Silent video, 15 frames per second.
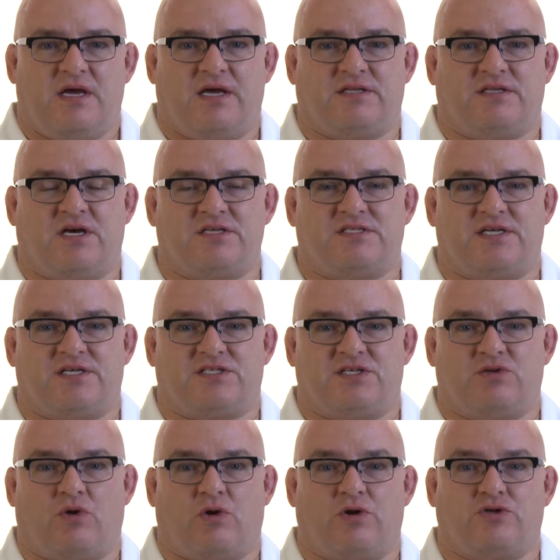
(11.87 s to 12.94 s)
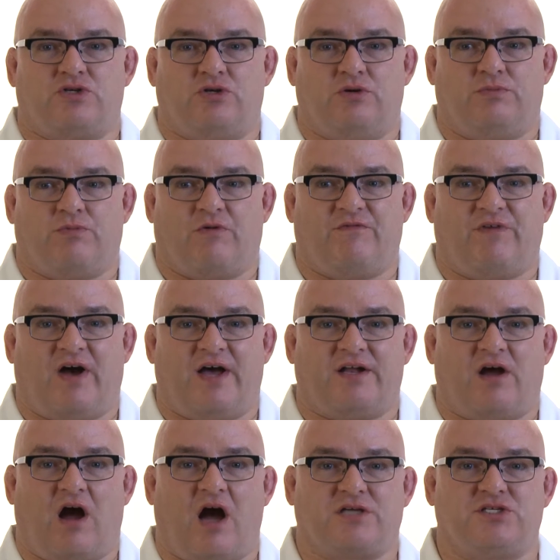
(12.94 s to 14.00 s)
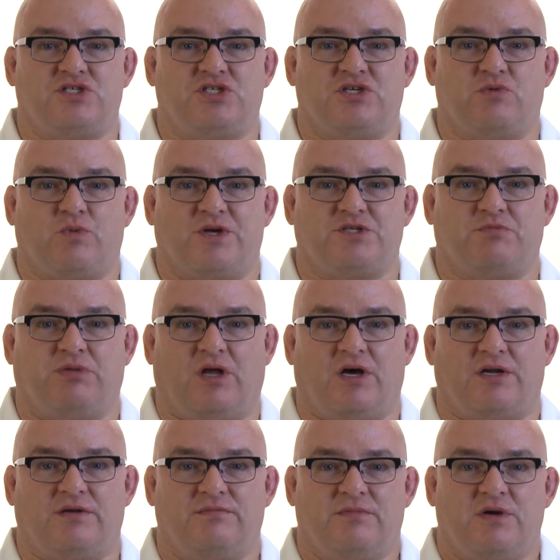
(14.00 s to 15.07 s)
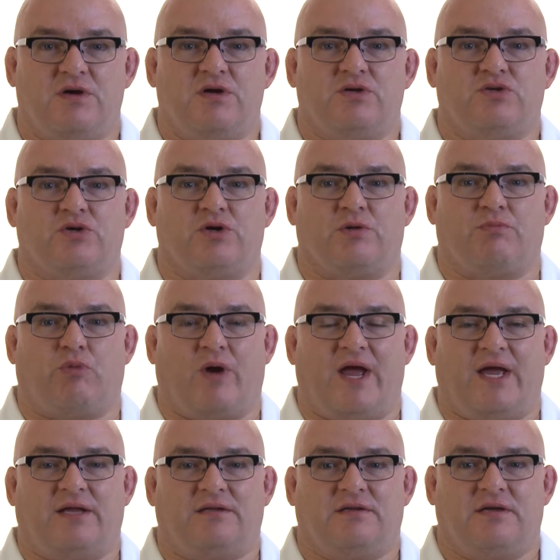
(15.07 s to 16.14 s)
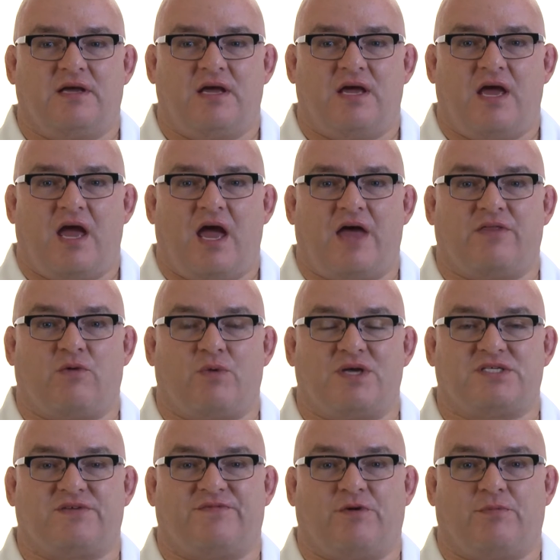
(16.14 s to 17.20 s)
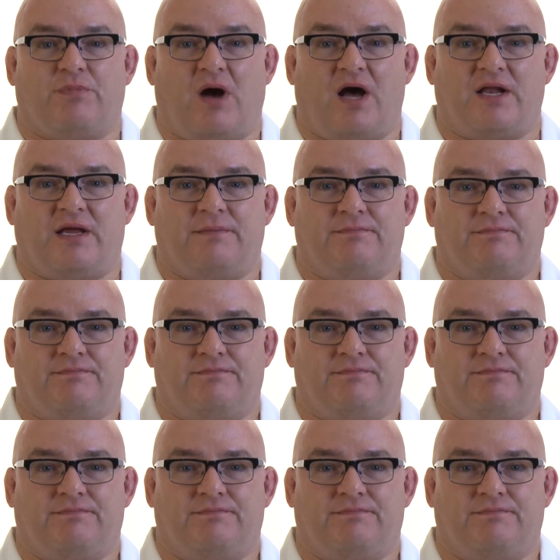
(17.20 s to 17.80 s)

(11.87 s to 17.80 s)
It does this in order to provide oxygen rich blood to your brain and the rest of your body.